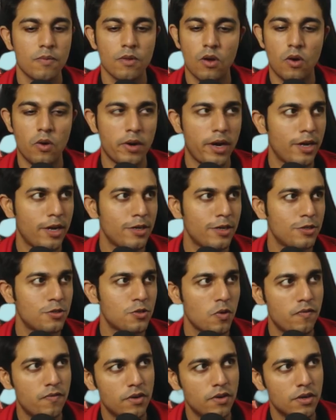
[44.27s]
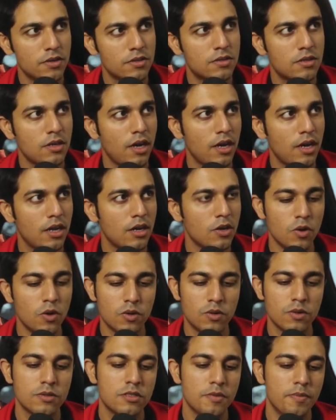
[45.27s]
Right. So first I'll go to
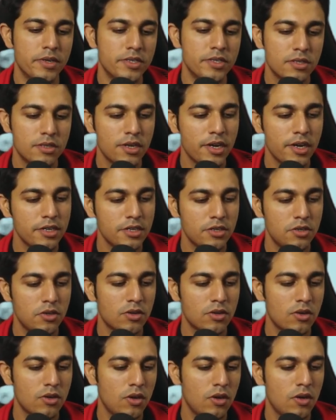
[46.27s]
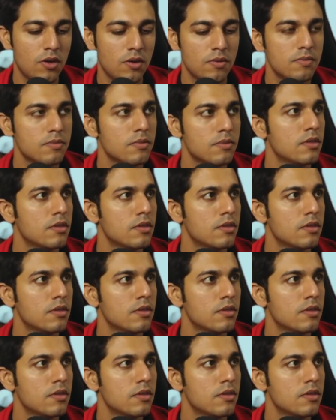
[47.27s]
Zimension3D.com.